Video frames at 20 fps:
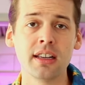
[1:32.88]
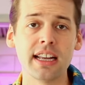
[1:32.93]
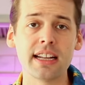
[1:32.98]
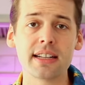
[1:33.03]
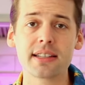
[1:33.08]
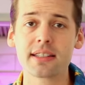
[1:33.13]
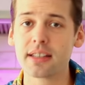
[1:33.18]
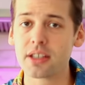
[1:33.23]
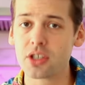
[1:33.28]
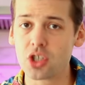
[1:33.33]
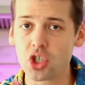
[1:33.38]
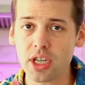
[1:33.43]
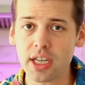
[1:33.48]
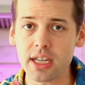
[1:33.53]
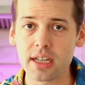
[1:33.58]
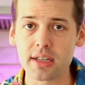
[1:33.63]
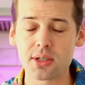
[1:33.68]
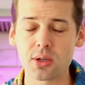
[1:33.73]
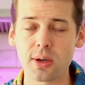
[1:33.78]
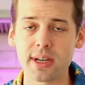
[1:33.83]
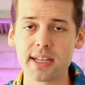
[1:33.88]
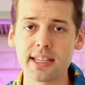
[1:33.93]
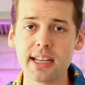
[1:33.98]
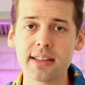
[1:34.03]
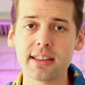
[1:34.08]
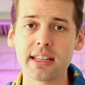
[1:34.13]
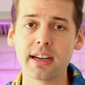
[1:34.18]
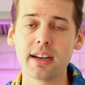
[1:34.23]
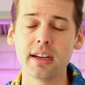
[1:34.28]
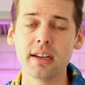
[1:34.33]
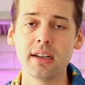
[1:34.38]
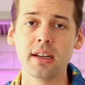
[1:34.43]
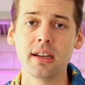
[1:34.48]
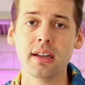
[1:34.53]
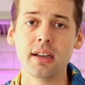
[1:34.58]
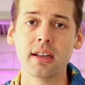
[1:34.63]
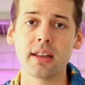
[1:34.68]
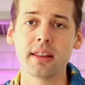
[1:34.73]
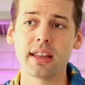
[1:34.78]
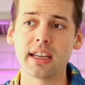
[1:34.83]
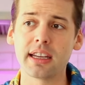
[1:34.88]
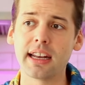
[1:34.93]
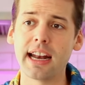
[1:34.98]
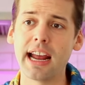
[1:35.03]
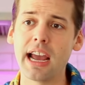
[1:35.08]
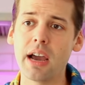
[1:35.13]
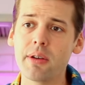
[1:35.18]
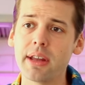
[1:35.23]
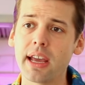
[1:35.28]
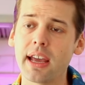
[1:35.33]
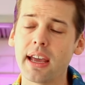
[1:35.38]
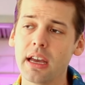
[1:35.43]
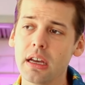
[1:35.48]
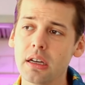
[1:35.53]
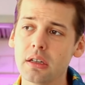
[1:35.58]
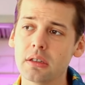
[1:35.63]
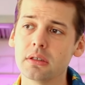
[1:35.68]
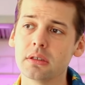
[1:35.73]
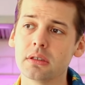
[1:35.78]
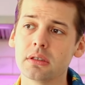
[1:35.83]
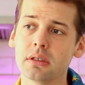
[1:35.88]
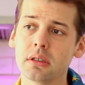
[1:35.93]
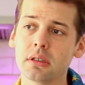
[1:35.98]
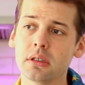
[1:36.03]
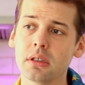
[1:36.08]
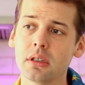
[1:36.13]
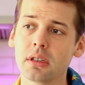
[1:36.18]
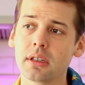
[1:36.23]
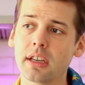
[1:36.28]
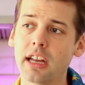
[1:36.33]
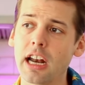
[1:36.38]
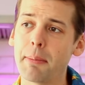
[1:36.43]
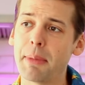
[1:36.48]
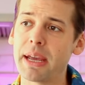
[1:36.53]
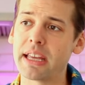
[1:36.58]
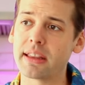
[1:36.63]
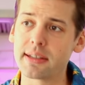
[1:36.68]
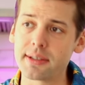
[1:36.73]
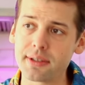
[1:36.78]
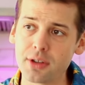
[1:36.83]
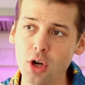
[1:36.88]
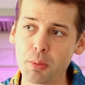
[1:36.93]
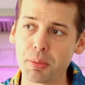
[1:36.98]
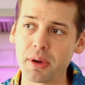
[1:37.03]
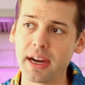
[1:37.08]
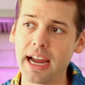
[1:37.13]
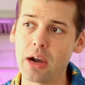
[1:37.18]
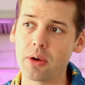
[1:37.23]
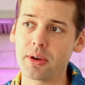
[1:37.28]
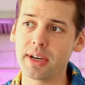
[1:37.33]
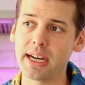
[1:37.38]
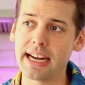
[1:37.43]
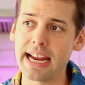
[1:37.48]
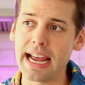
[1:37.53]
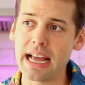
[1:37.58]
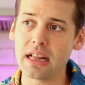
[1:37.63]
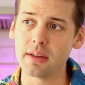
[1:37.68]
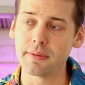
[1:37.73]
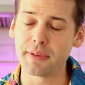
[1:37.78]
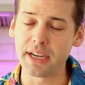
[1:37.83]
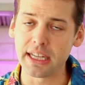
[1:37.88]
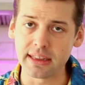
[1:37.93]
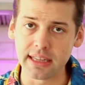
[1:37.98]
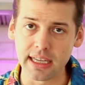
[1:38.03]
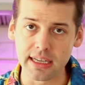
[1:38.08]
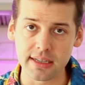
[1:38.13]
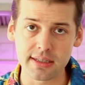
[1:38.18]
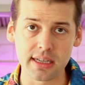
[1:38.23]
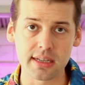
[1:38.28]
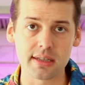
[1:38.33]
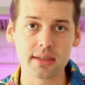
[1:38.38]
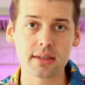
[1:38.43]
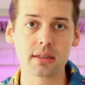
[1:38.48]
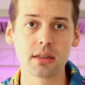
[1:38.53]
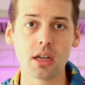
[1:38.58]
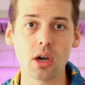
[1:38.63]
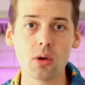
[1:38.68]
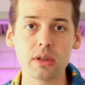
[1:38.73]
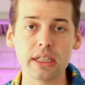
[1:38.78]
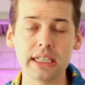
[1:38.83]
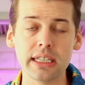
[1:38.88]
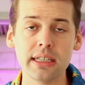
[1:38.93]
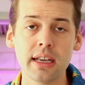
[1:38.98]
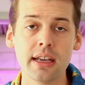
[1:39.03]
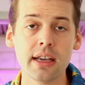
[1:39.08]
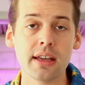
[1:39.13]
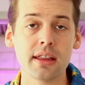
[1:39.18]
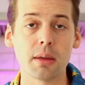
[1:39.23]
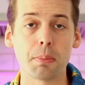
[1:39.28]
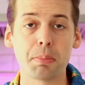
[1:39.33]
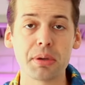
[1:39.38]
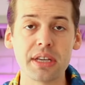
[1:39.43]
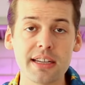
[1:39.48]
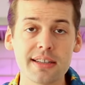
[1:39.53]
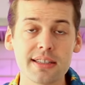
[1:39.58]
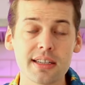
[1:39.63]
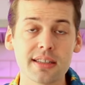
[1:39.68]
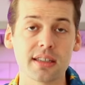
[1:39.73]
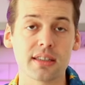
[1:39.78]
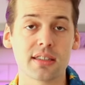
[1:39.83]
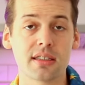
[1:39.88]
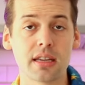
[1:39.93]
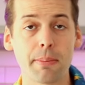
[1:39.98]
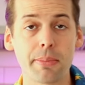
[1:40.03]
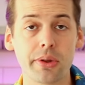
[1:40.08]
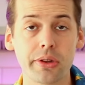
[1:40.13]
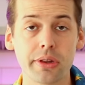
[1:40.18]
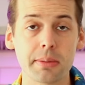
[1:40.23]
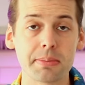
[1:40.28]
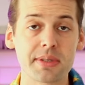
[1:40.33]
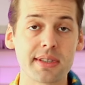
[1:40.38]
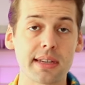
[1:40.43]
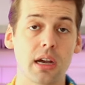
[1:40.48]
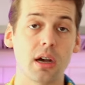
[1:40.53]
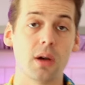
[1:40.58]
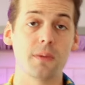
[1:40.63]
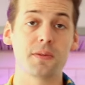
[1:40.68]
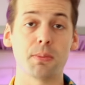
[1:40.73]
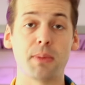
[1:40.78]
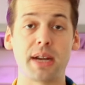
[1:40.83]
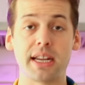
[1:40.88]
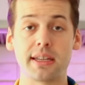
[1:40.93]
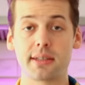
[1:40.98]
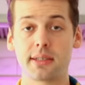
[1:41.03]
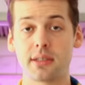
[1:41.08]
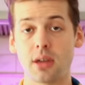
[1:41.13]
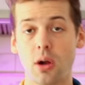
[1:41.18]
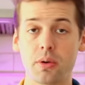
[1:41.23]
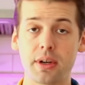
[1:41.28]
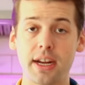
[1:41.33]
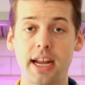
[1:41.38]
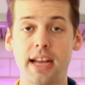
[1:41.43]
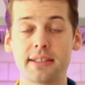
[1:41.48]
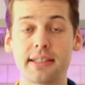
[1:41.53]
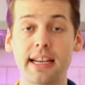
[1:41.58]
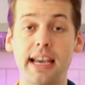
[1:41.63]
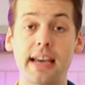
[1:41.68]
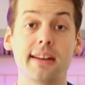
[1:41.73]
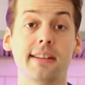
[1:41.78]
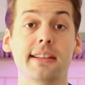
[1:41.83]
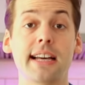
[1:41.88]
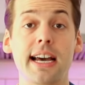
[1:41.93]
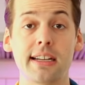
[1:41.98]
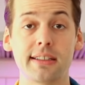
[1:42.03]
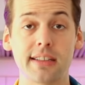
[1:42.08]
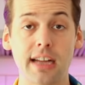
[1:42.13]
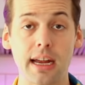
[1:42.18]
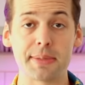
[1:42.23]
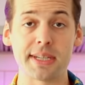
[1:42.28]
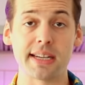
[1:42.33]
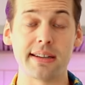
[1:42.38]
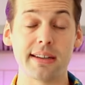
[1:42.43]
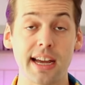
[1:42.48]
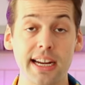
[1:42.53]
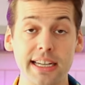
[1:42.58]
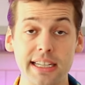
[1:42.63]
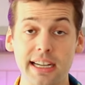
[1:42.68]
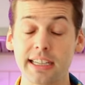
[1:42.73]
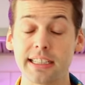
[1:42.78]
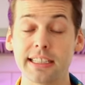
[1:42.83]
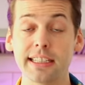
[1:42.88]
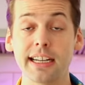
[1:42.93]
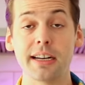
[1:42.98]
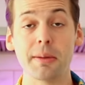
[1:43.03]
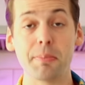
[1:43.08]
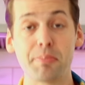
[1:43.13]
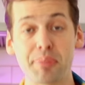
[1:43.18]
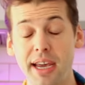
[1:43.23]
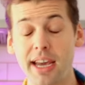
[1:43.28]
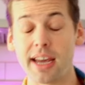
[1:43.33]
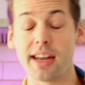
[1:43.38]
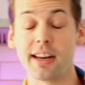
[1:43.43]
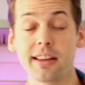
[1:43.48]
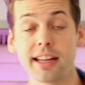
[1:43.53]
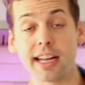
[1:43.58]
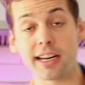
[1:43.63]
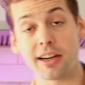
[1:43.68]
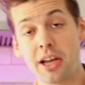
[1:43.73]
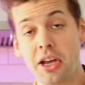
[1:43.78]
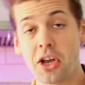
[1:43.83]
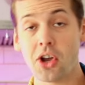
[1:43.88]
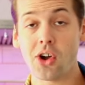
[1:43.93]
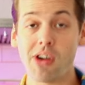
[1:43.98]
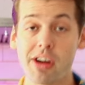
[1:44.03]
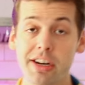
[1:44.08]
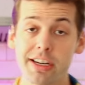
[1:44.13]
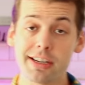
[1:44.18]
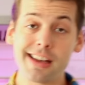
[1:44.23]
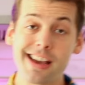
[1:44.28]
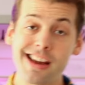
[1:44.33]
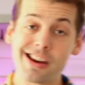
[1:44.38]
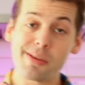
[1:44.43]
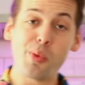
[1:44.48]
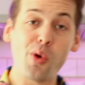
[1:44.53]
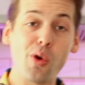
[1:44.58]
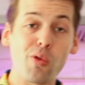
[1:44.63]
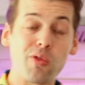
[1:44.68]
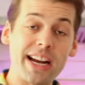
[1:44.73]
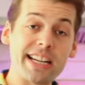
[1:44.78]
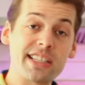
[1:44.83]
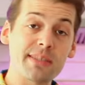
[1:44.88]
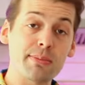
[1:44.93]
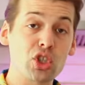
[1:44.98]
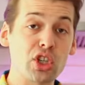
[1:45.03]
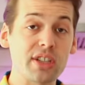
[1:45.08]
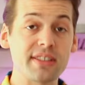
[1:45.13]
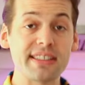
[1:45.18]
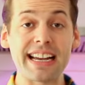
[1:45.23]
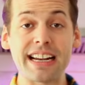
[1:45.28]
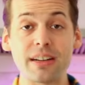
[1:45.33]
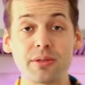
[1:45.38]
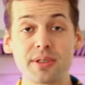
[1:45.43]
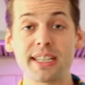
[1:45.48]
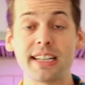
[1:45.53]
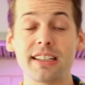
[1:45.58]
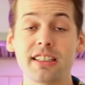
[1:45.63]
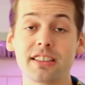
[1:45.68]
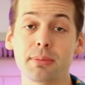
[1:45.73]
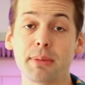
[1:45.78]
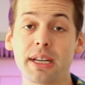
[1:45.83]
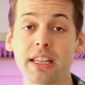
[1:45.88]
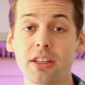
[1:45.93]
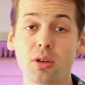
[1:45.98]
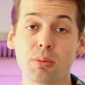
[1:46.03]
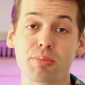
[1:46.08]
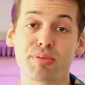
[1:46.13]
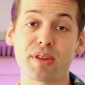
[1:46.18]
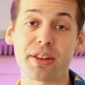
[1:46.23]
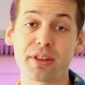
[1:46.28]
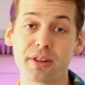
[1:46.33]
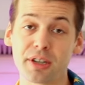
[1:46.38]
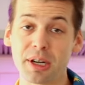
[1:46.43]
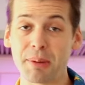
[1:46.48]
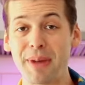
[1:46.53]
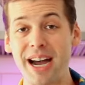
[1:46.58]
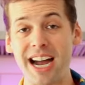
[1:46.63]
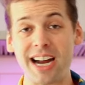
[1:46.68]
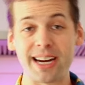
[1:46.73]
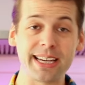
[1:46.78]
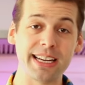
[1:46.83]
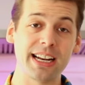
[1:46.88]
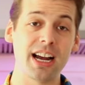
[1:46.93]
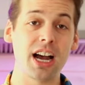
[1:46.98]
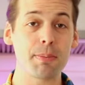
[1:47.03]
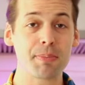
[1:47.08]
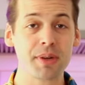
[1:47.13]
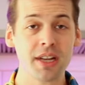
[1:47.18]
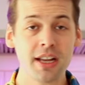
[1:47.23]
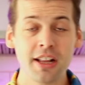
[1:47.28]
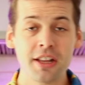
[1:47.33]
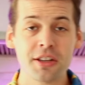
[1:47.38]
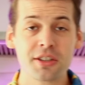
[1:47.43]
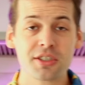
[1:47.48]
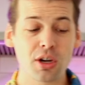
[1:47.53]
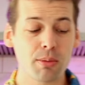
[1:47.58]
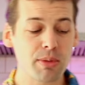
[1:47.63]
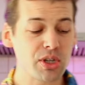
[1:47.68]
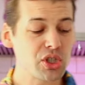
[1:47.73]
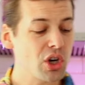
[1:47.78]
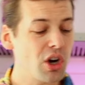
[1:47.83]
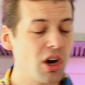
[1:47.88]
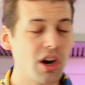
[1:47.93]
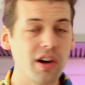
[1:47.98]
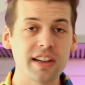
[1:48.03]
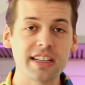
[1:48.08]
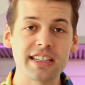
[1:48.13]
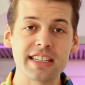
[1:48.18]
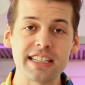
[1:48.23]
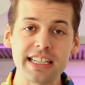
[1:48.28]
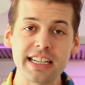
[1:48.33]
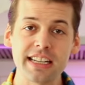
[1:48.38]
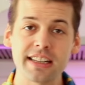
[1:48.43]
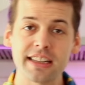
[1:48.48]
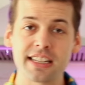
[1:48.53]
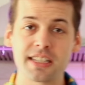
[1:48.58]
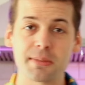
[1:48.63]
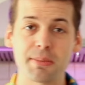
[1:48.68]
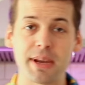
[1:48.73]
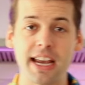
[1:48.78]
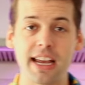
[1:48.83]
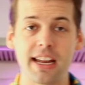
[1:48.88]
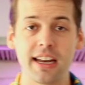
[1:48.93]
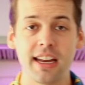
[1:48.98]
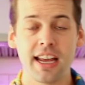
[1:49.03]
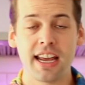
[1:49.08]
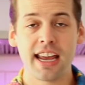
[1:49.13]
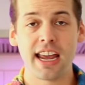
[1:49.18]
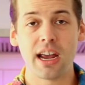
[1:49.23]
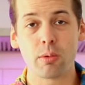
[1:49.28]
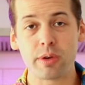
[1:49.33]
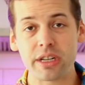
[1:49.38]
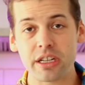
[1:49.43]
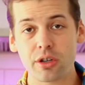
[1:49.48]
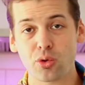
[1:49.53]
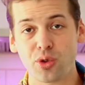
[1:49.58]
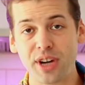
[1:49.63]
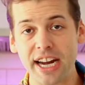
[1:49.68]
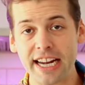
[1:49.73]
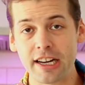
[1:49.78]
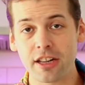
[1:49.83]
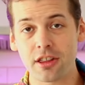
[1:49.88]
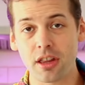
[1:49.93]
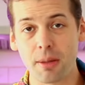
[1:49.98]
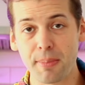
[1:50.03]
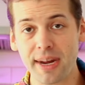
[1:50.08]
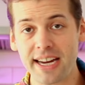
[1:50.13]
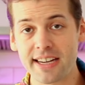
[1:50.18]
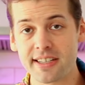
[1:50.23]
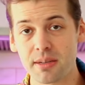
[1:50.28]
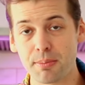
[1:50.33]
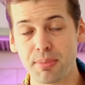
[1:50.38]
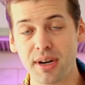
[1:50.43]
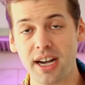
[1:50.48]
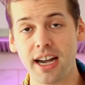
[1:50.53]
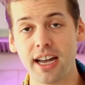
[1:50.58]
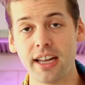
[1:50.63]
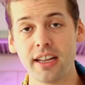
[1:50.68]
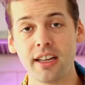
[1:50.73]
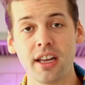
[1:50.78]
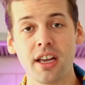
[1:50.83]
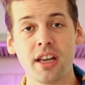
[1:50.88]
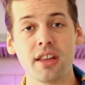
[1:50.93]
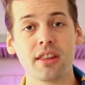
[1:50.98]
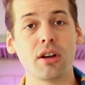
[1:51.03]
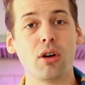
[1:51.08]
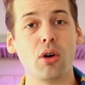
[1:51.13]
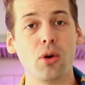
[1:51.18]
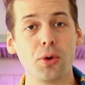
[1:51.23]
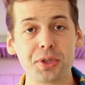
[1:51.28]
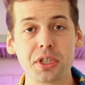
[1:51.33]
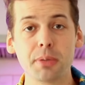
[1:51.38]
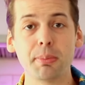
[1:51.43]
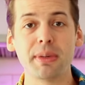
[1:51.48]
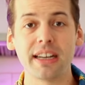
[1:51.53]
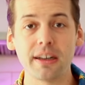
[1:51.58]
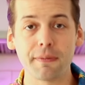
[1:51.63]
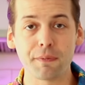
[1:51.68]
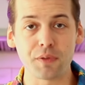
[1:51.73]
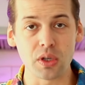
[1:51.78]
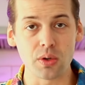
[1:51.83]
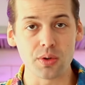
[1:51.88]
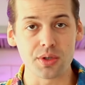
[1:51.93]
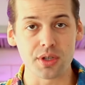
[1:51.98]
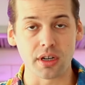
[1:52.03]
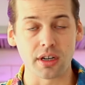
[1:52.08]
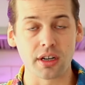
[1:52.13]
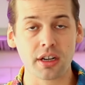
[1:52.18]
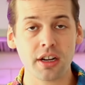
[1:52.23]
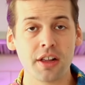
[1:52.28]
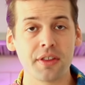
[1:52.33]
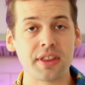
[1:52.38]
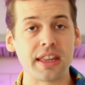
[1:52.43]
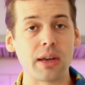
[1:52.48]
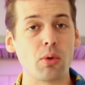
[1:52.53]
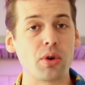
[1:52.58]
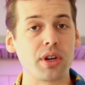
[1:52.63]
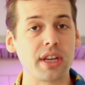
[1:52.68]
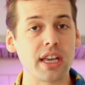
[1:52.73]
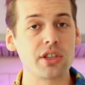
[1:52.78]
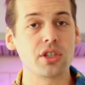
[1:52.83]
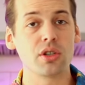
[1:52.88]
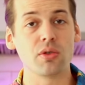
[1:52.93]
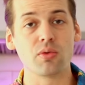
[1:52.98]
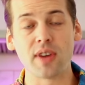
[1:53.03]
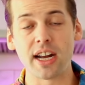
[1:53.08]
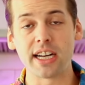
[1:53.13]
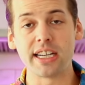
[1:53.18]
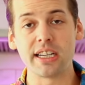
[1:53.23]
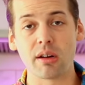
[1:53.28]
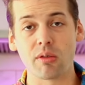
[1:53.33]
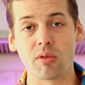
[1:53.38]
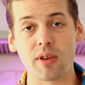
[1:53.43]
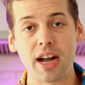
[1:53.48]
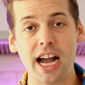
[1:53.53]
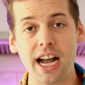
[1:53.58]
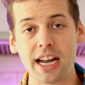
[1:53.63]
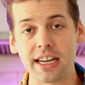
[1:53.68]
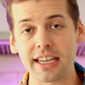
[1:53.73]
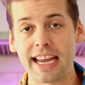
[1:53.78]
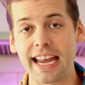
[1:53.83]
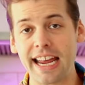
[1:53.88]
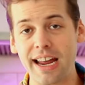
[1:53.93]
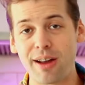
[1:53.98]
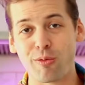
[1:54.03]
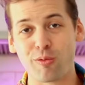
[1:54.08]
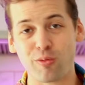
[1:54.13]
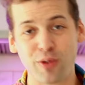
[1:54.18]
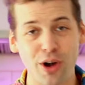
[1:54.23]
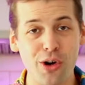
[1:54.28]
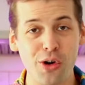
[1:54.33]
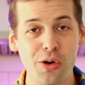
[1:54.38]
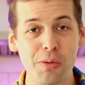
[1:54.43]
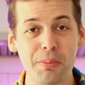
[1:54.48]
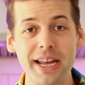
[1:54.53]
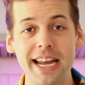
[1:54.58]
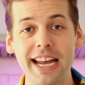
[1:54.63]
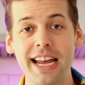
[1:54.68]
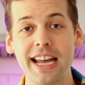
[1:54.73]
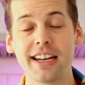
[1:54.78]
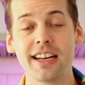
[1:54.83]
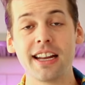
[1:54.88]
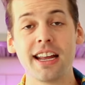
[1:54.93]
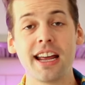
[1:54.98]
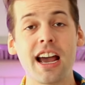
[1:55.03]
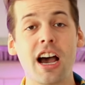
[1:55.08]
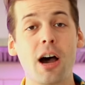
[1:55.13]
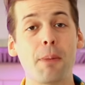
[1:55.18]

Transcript: It's legit. So I sat there thinking, how the hell can I make this doper? How can I elevate this? And slowly the pieces assemble themselves in my stoned ass head. A lot of times at night I get out of bed, like on an edible, write some shit down, send it to my little brother to mock it up. So much R&D in this man. And we created the Mason pot, the ultimate infuser that will get you ready to rock and roll, man.